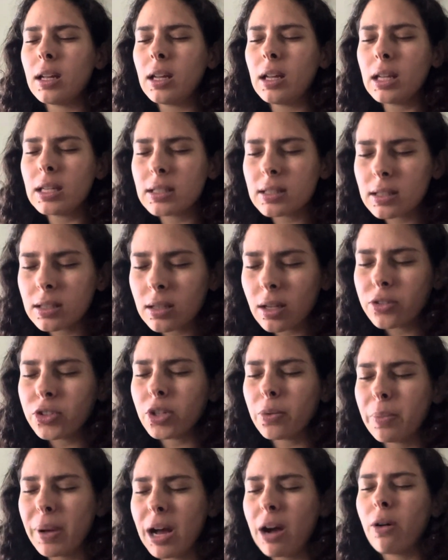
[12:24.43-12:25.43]
is such a
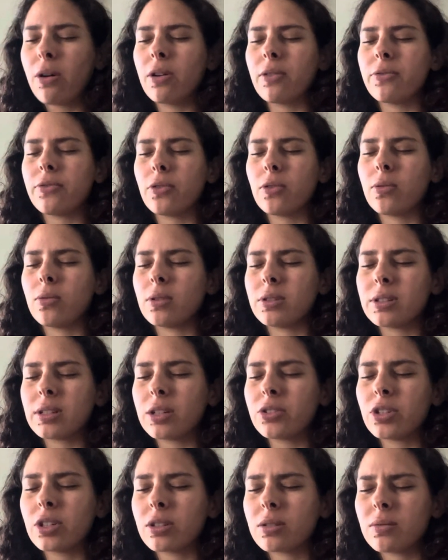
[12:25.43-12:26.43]
powerful,
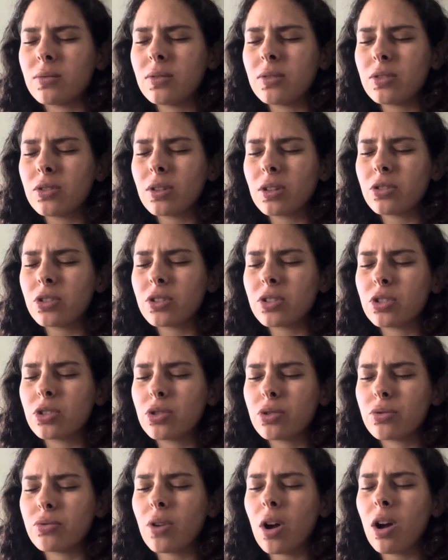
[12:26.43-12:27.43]
such a such a
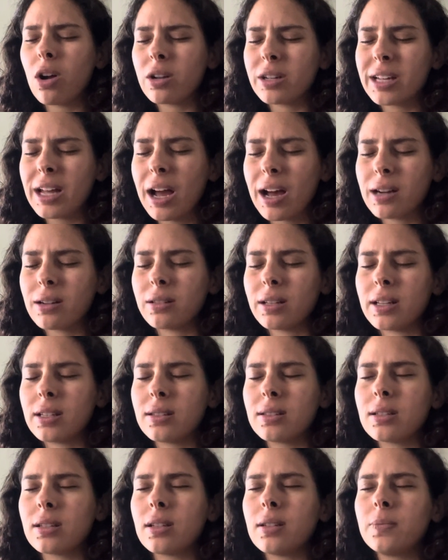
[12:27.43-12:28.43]
strong
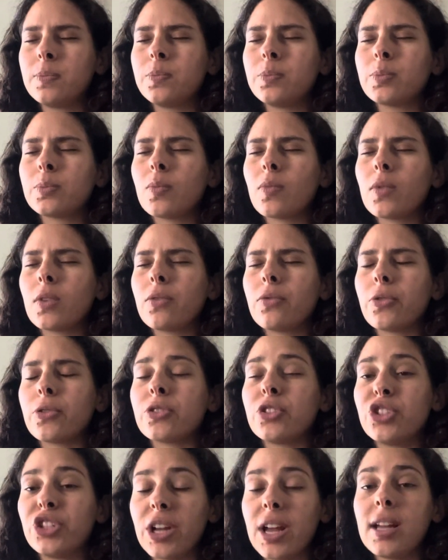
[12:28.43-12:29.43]
catalyst for
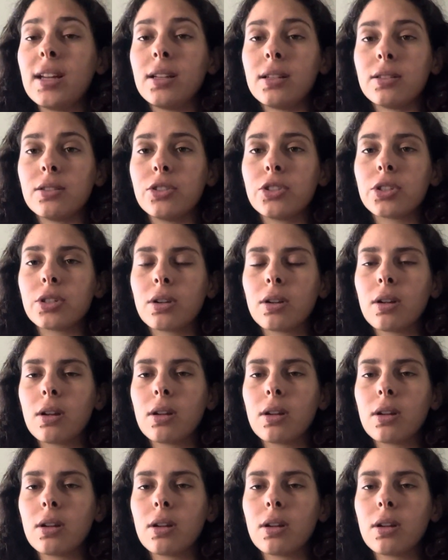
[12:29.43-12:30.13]
change